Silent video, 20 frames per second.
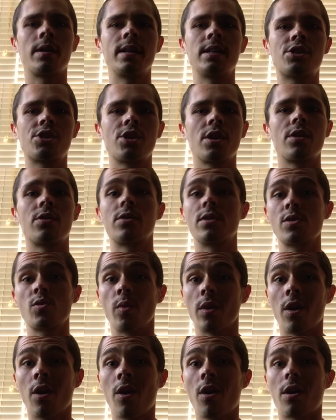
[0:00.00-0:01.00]
on each other as
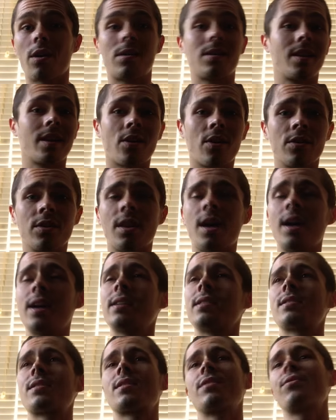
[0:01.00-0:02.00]
we are, like
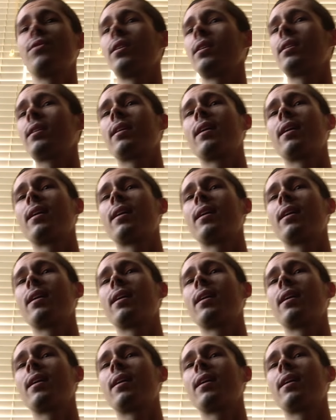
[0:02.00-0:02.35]
online and stuff like